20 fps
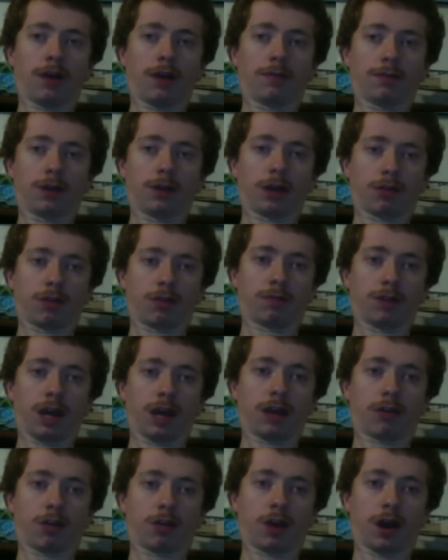Lots of
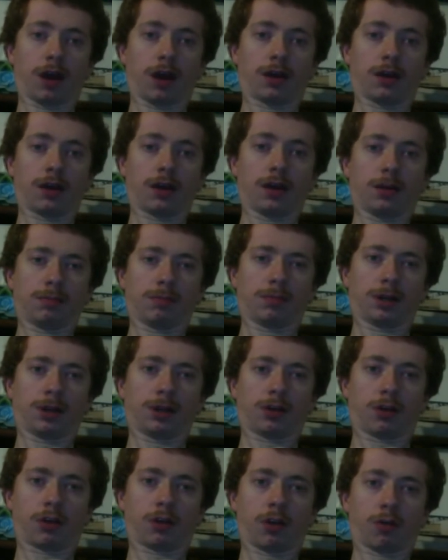nice
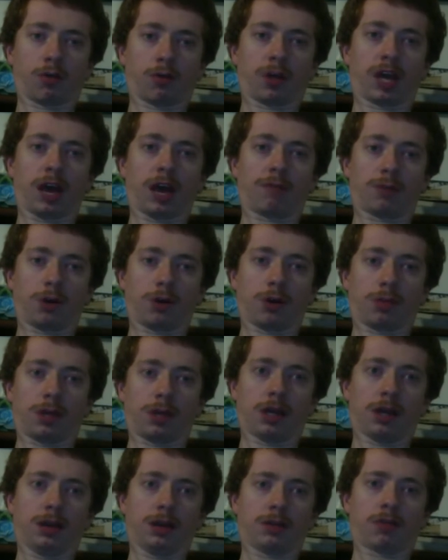buildings. It doesn't really have
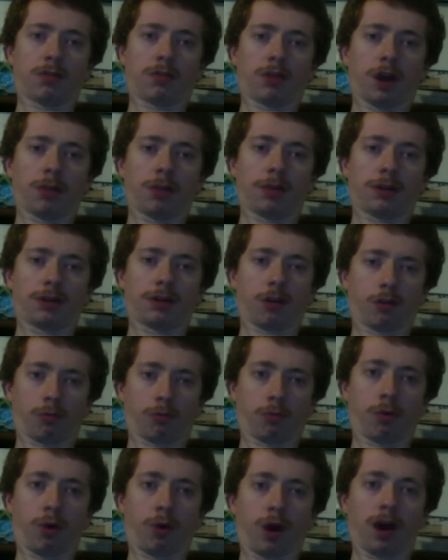European-style buildings. It's
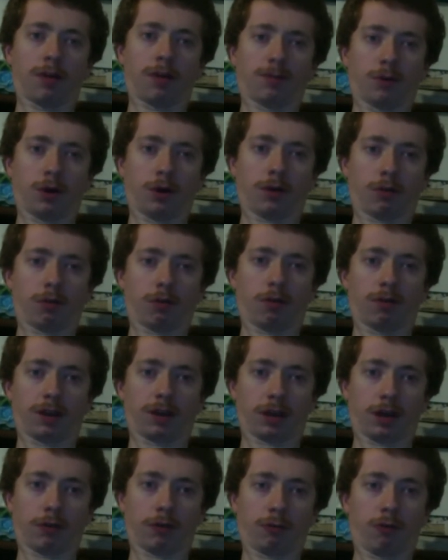more of sort of like
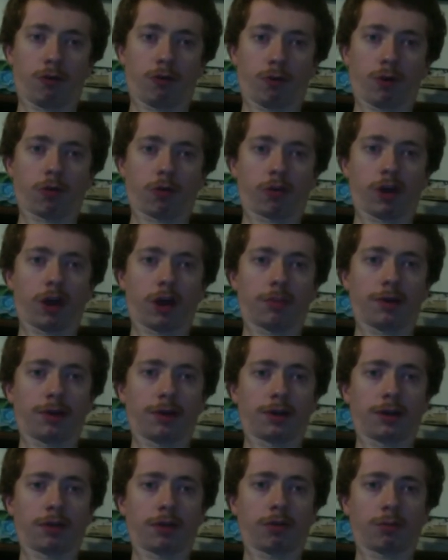a resort-style
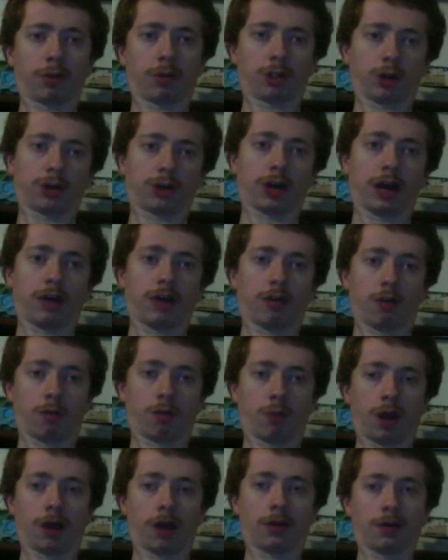buildings, which are nice as
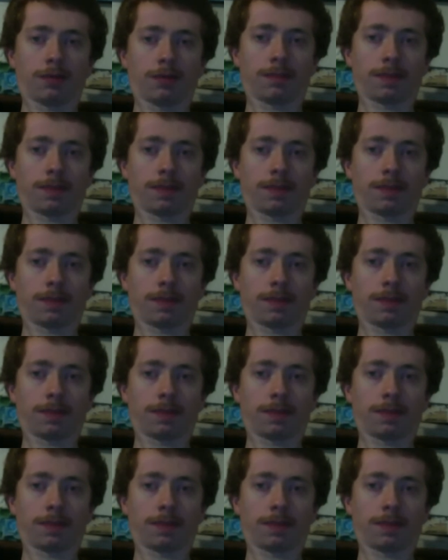well.